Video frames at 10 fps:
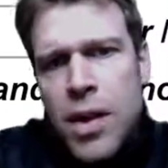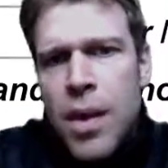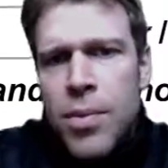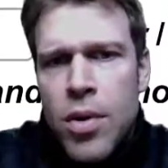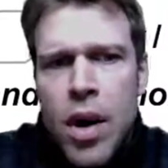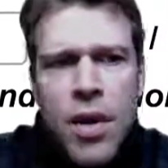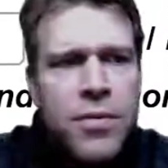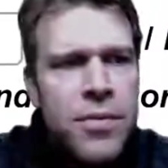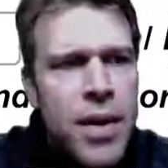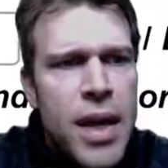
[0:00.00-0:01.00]
a number
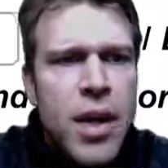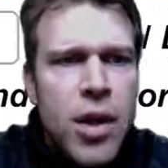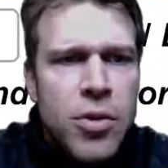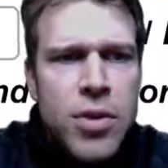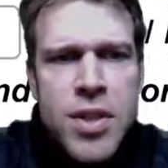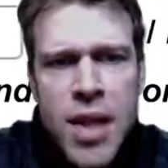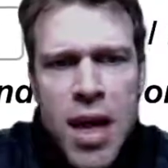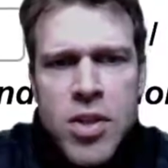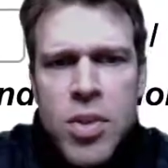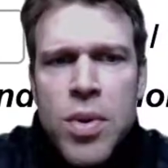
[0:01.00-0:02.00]
of, and hundreds,
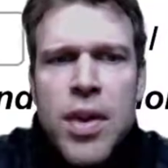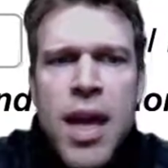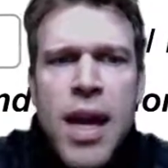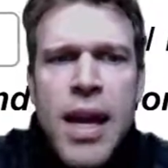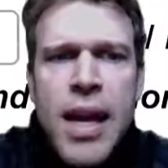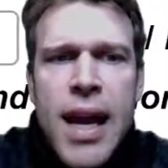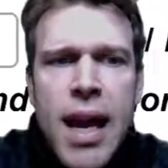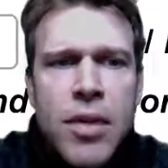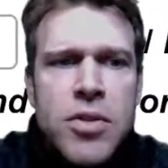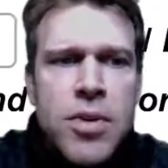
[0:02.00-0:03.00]
thousands with
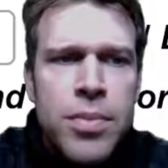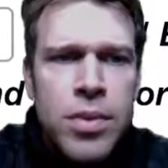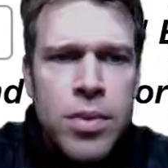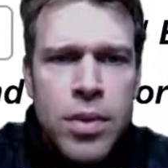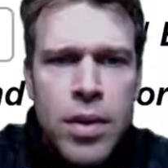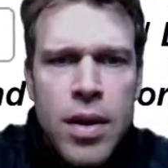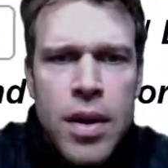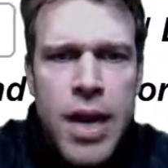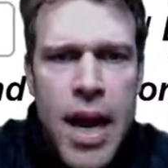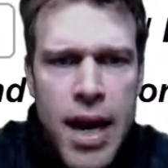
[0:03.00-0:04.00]
countable
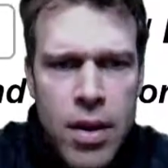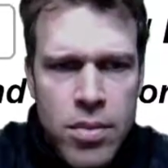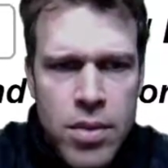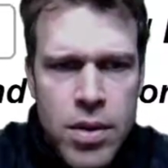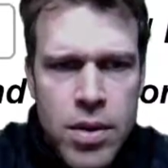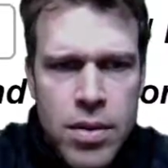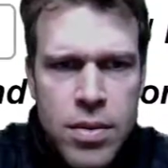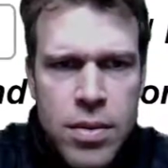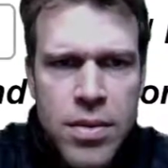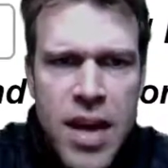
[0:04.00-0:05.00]

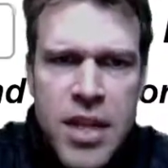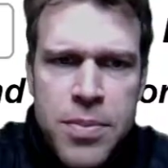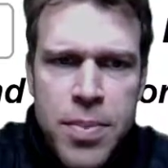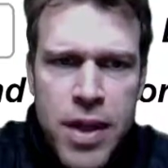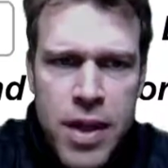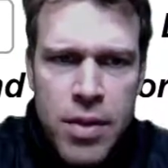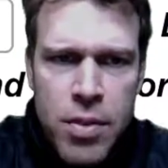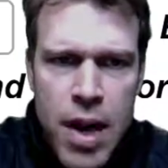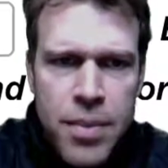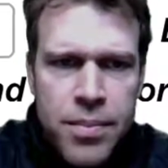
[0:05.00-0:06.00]
nouns. That's
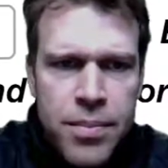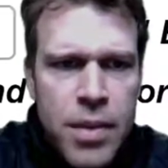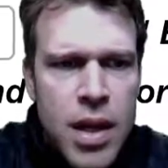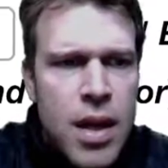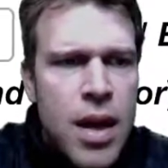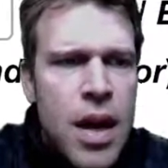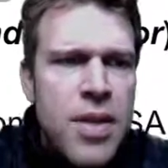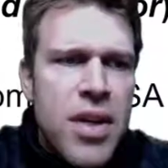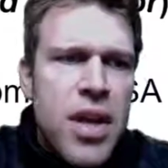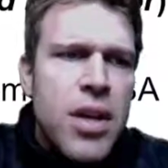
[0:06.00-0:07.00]
big, right?
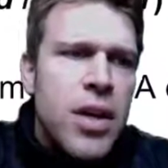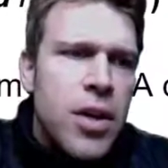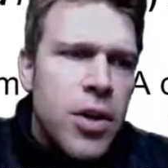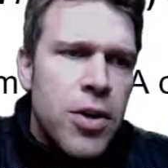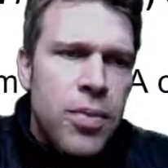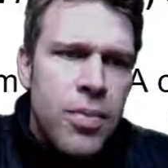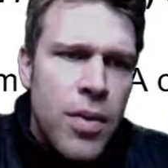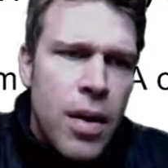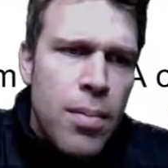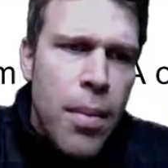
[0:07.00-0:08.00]
And then here,
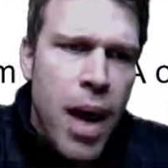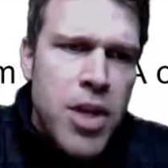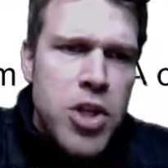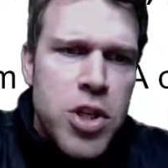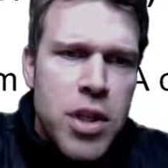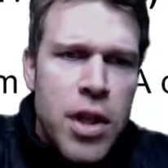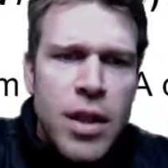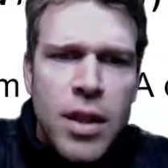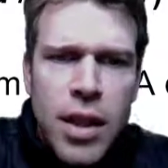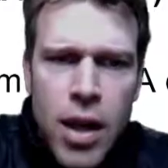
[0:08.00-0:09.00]
much,
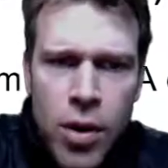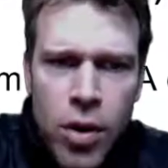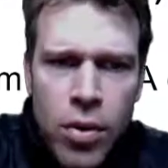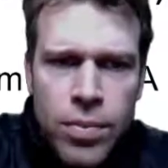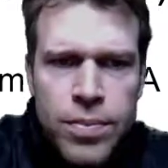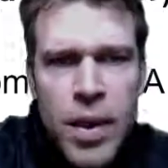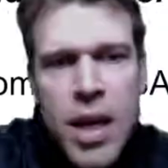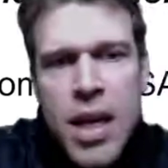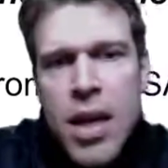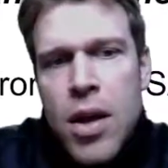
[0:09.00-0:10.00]
little.
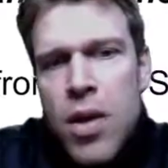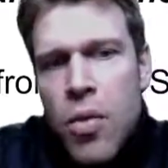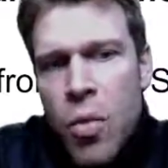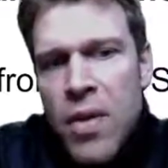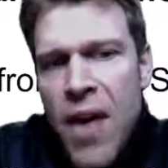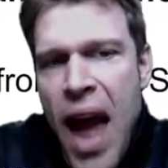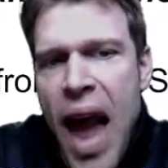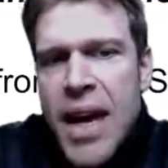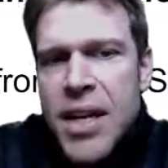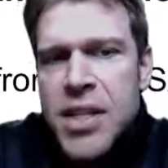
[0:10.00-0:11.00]
We've
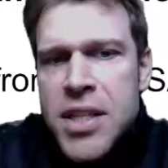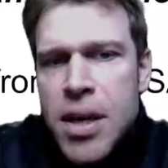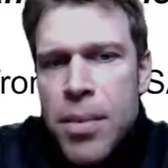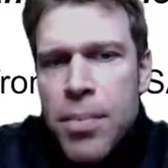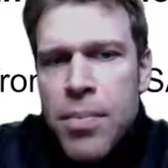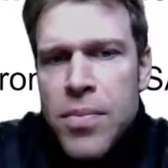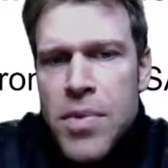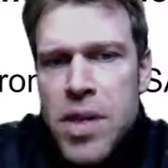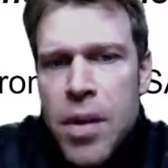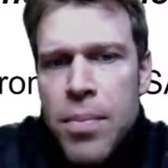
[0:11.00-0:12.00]
added
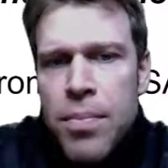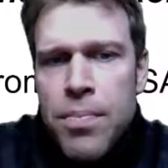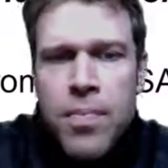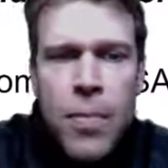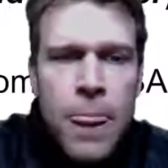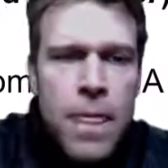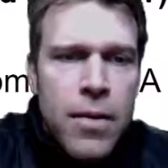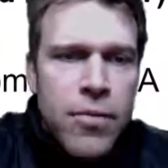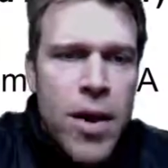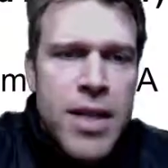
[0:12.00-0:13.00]
some
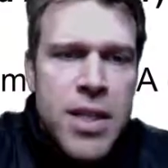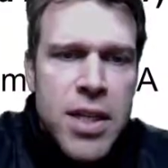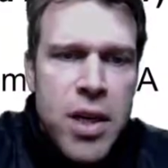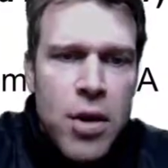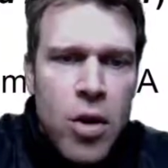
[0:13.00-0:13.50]
phrases